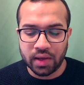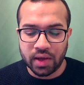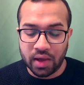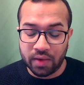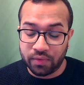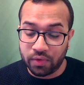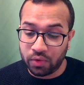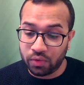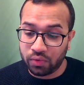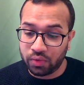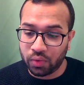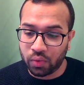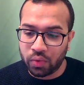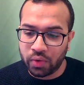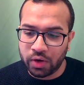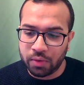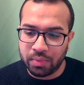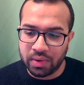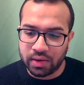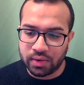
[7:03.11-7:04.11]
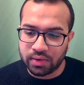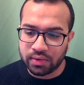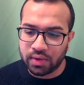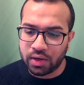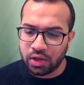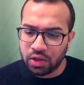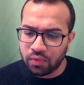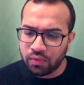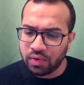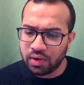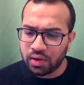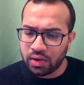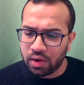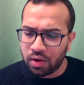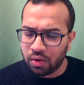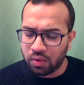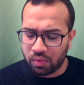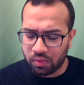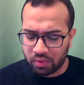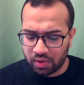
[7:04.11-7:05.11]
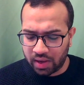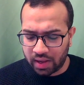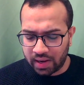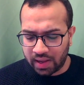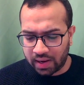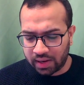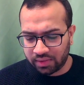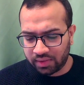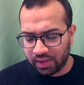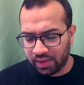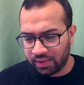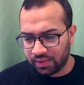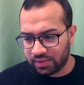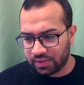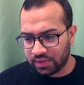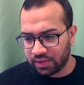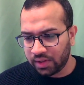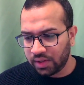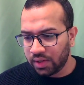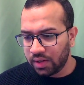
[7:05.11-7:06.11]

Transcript: If you're using Query Builder, then you will know a lot of things